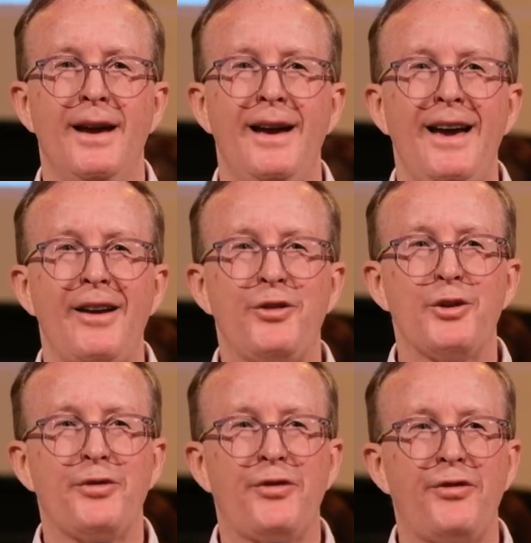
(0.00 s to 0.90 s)
if you
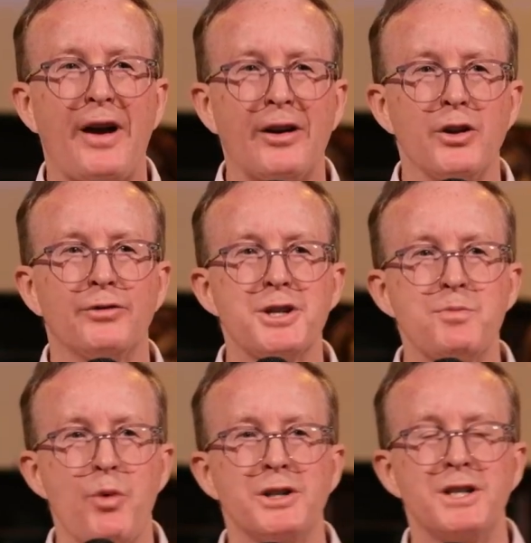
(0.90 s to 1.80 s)
felt you've
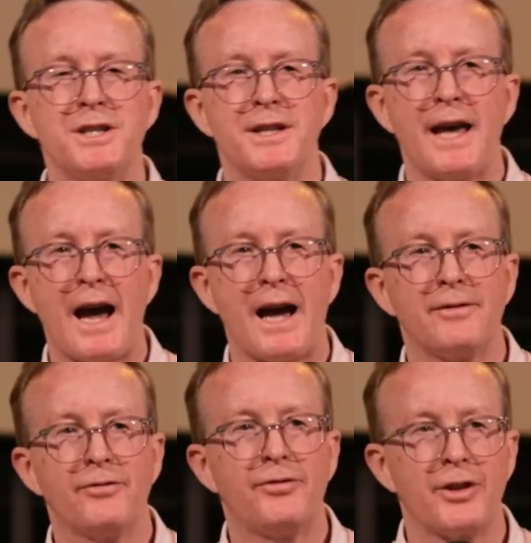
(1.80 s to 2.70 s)
responded to that
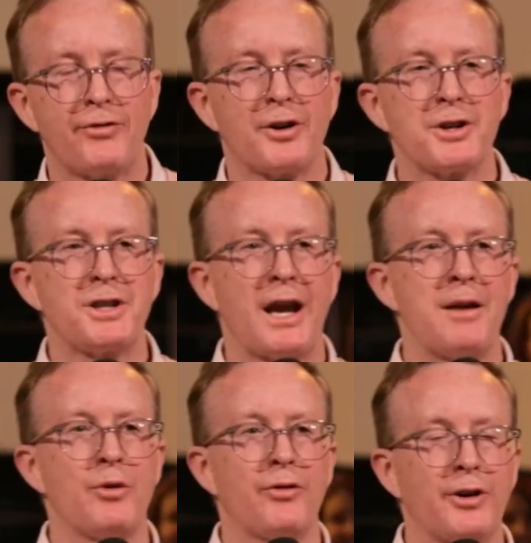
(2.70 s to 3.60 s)
for the first time
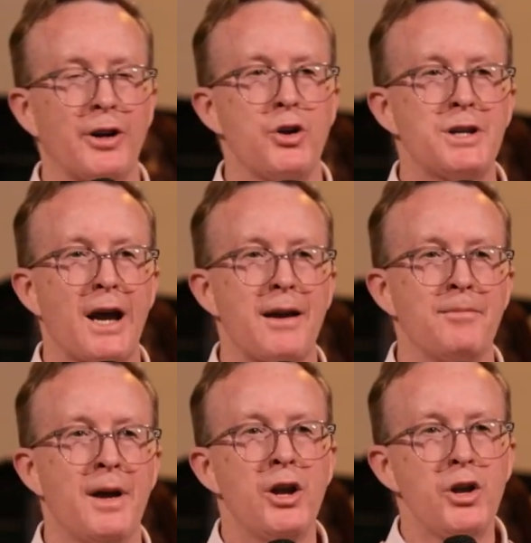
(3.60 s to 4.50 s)
or for a new time,
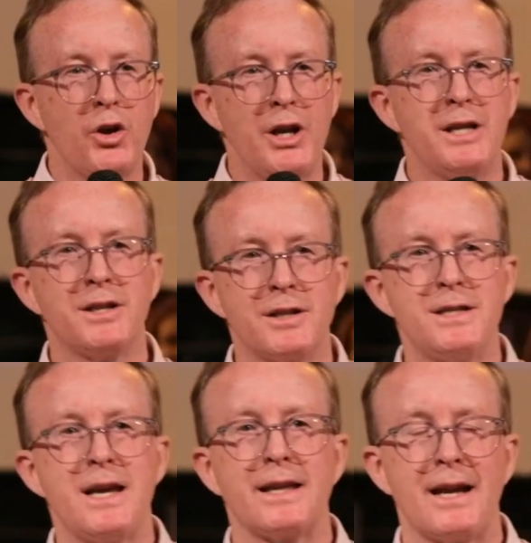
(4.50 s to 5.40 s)
you need to
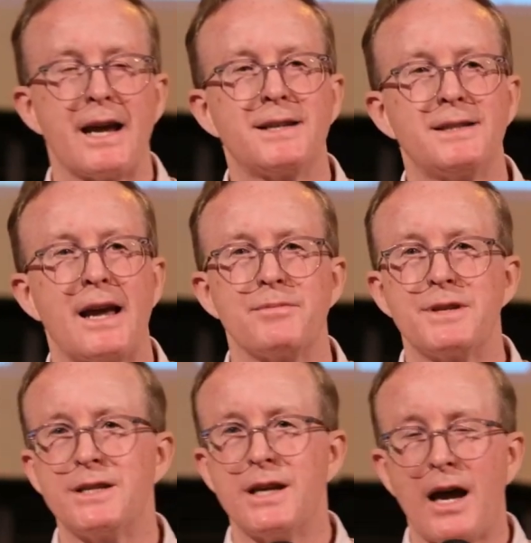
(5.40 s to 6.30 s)
take the next steps.
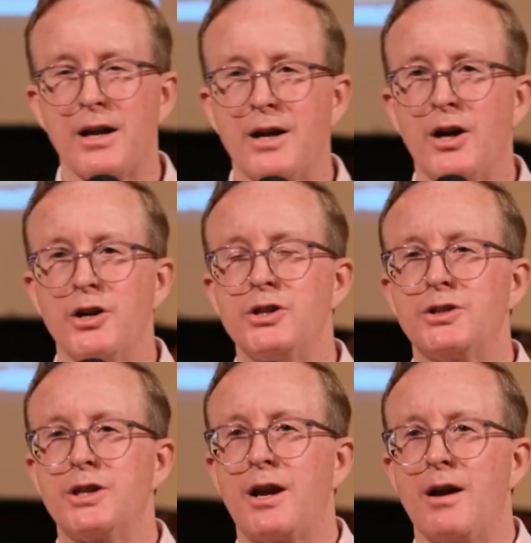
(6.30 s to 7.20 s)
I encourage you to
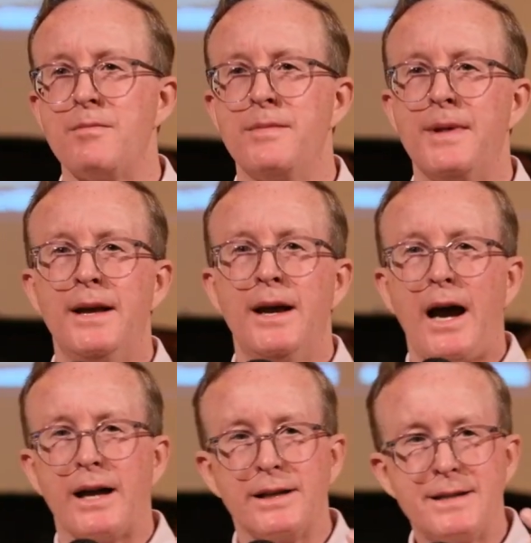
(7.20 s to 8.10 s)
come
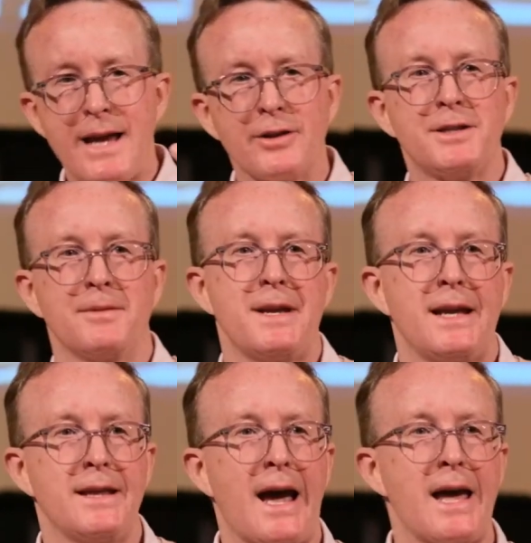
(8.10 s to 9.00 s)
and tell somebody
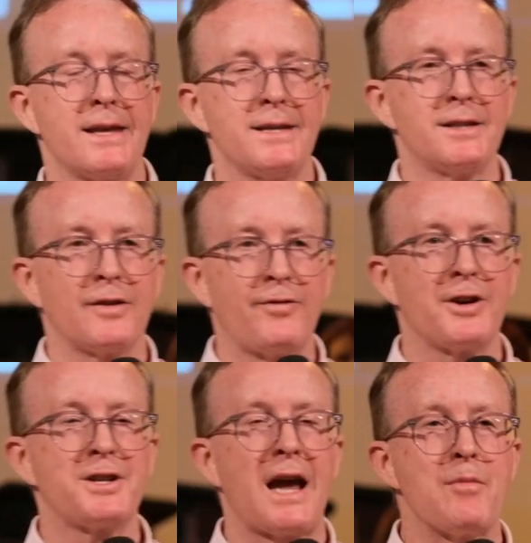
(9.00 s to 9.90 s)
that this is the first
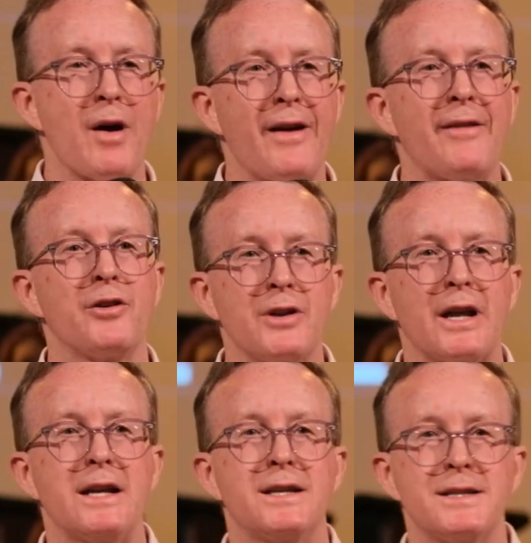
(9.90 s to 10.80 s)
time I've ever really
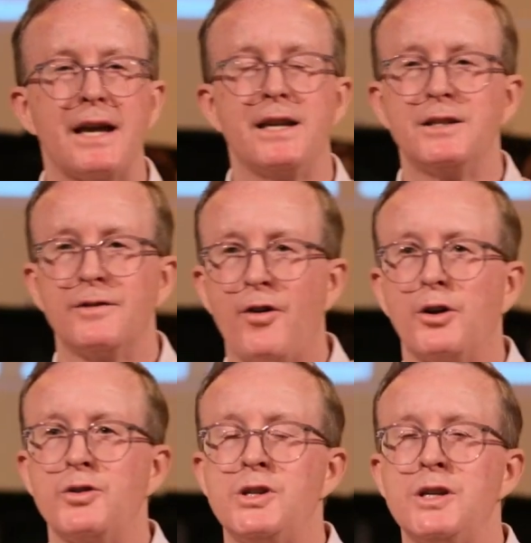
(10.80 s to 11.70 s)
decided to follow
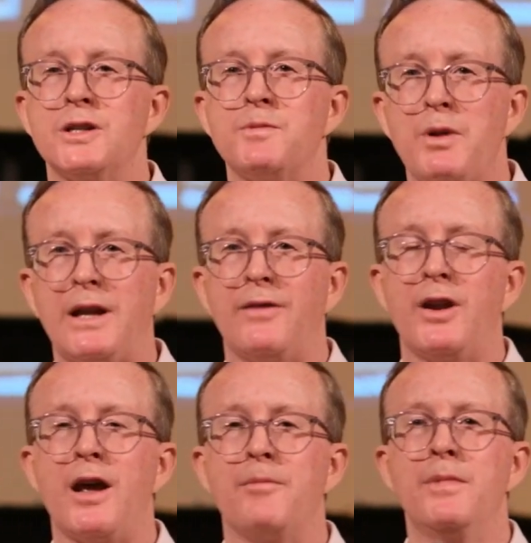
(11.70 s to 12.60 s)
Jesus, believe in Him,